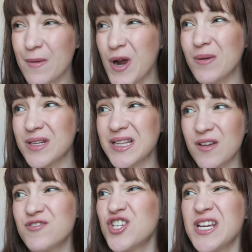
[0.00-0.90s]
I probably
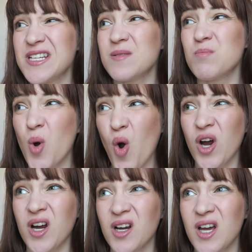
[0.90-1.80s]
love cheese
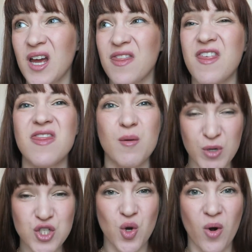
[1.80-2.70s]
more than the
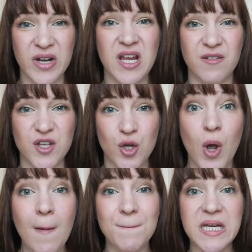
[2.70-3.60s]
majority of
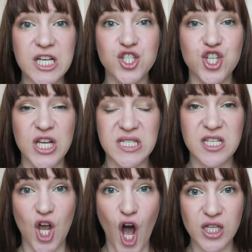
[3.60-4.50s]
you because cheese
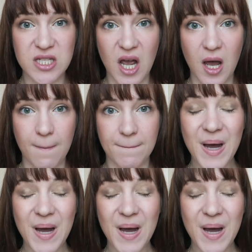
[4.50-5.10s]
is awesome.